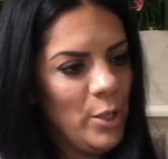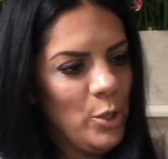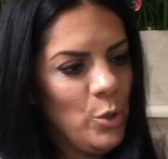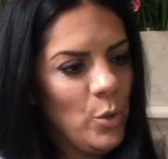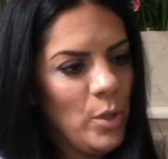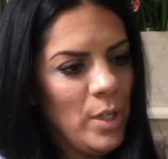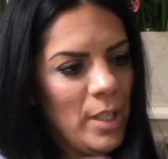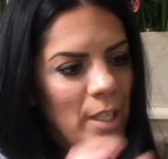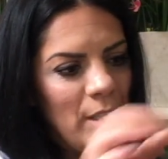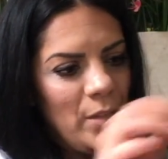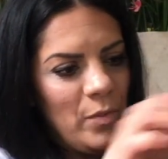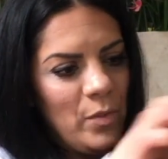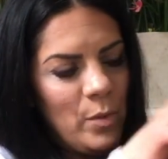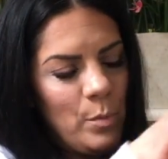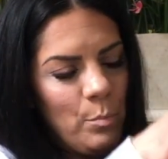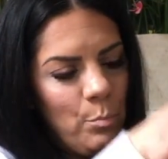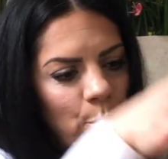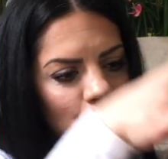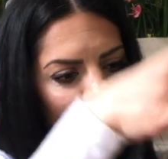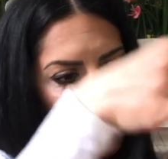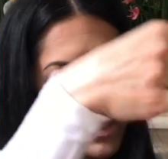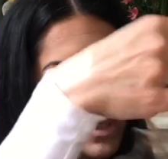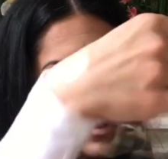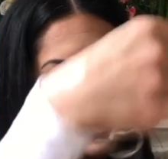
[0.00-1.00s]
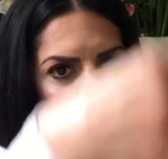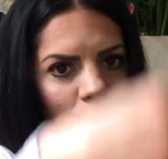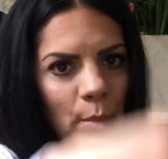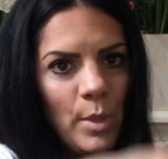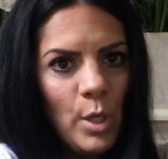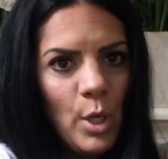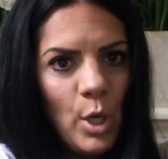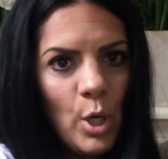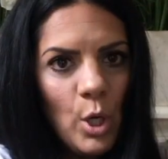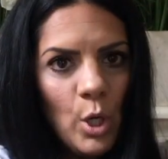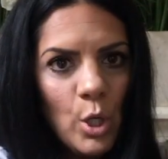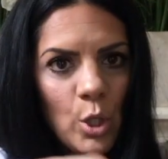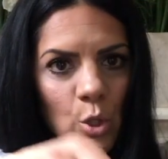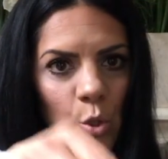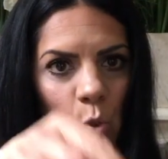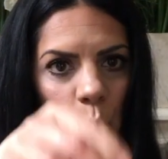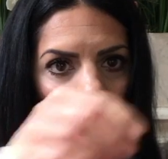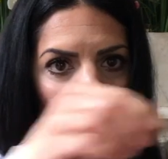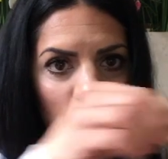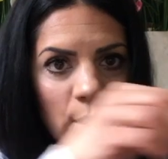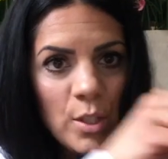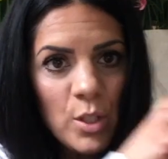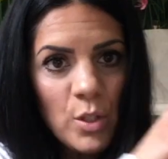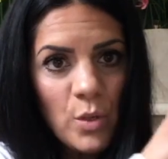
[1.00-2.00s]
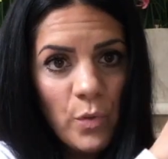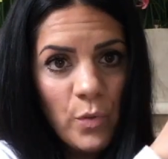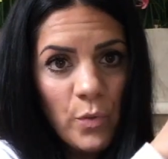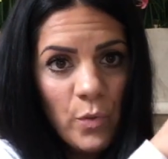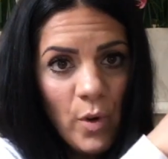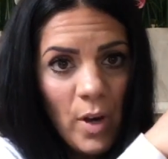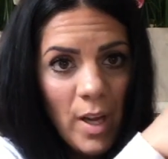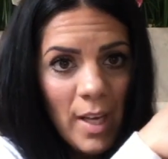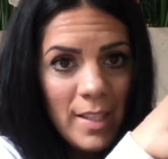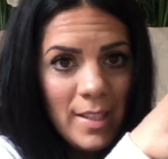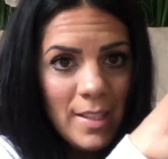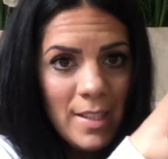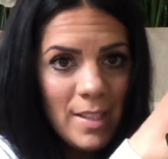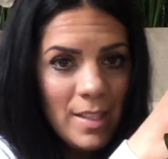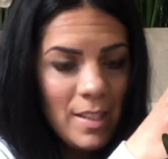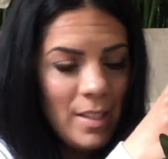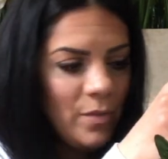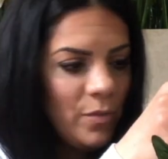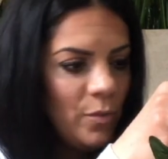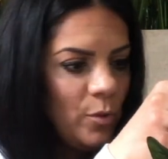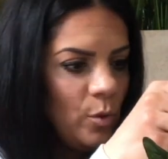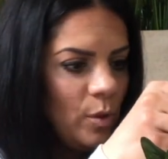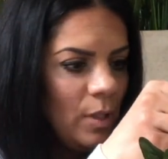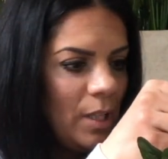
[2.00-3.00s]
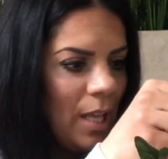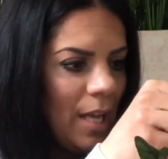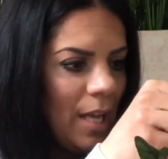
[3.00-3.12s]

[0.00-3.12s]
and you could even put them towards the front if you'd